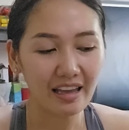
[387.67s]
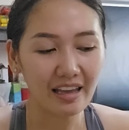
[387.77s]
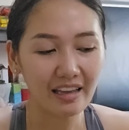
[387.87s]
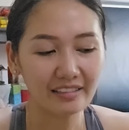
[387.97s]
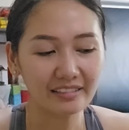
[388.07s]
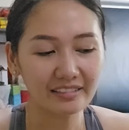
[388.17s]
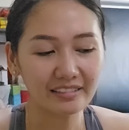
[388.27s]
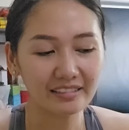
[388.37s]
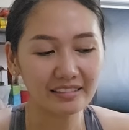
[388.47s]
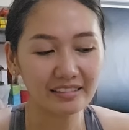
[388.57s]

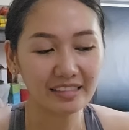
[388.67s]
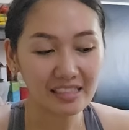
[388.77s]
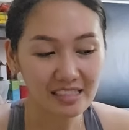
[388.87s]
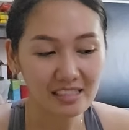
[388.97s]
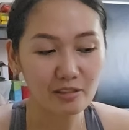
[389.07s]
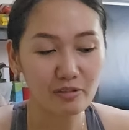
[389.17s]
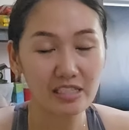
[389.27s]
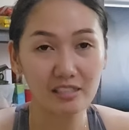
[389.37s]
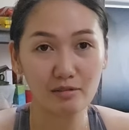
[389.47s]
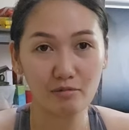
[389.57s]
And this is the
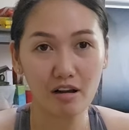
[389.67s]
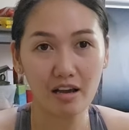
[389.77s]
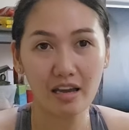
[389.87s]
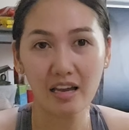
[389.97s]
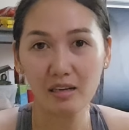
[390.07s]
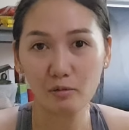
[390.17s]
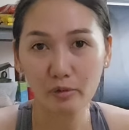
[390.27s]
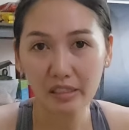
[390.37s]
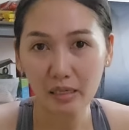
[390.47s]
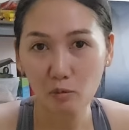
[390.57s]
reason why I
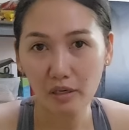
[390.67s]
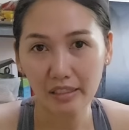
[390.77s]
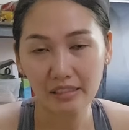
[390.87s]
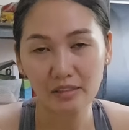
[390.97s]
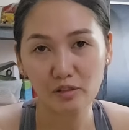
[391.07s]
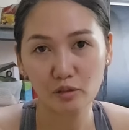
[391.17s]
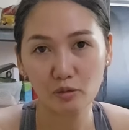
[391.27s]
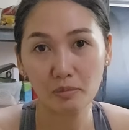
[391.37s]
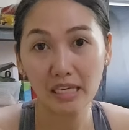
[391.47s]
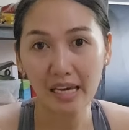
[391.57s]
really wanted
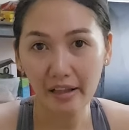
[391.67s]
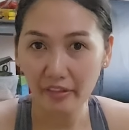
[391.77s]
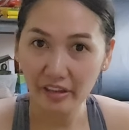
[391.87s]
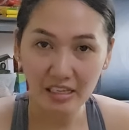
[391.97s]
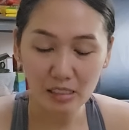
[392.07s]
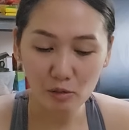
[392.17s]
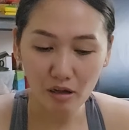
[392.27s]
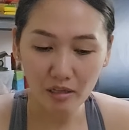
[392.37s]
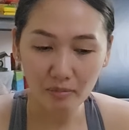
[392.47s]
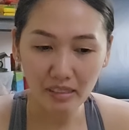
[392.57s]
to be healthy as
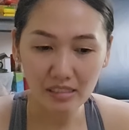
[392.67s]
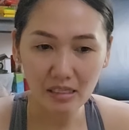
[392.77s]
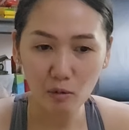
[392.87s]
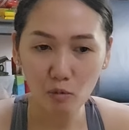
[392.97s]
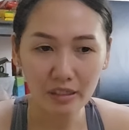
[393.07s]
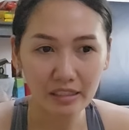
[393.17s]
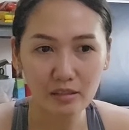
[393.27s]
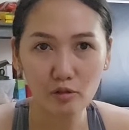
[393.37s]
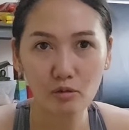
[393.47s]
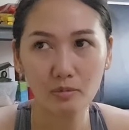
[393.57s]
well, because I
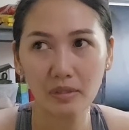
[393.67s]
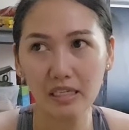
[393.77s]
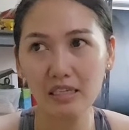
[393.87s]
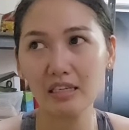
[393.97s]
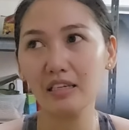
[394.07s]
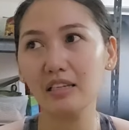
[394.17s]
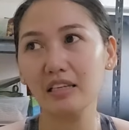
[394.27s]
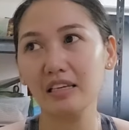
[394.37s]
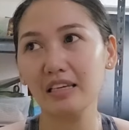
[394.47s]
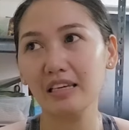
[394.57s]
wanted to be
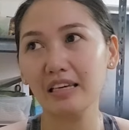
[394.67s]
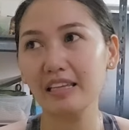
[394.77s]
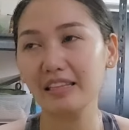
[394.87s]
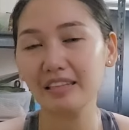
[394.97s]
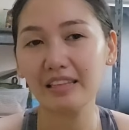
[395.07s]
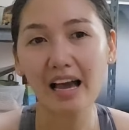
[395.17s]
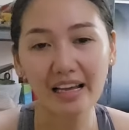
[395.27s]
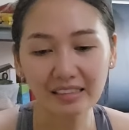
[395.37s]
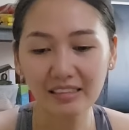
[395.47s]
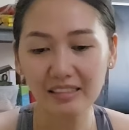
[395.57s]
in
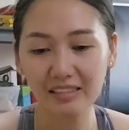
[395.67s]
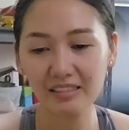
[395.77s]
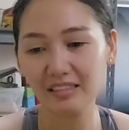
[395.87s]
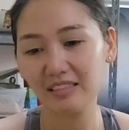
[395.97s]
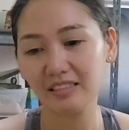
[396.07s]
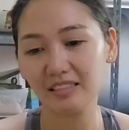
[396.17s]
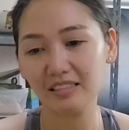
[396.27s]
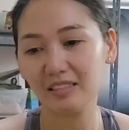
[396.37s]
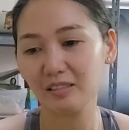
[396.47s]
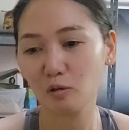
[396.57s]
that
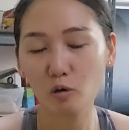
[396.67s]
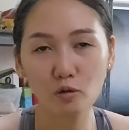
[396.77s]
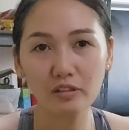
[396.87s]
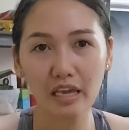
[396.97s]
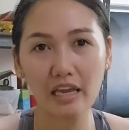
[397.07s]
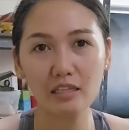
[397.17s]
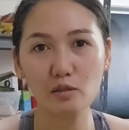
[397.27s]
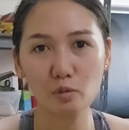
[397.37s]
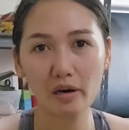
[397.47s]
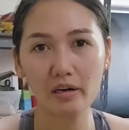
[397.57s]
old
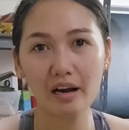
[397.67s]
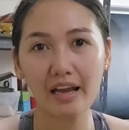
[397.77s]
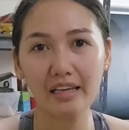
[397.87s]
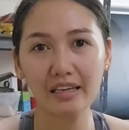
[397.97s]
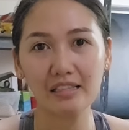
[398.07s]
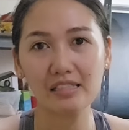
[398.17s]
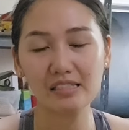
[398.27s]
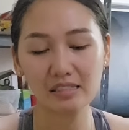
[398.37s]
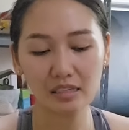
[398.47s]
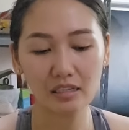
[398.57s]
age where I can
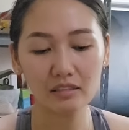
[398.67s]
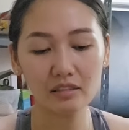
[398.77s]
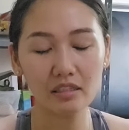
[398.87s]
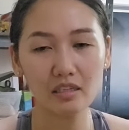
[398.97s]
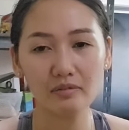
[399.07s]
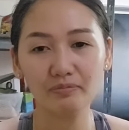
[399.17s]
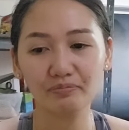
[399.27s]
still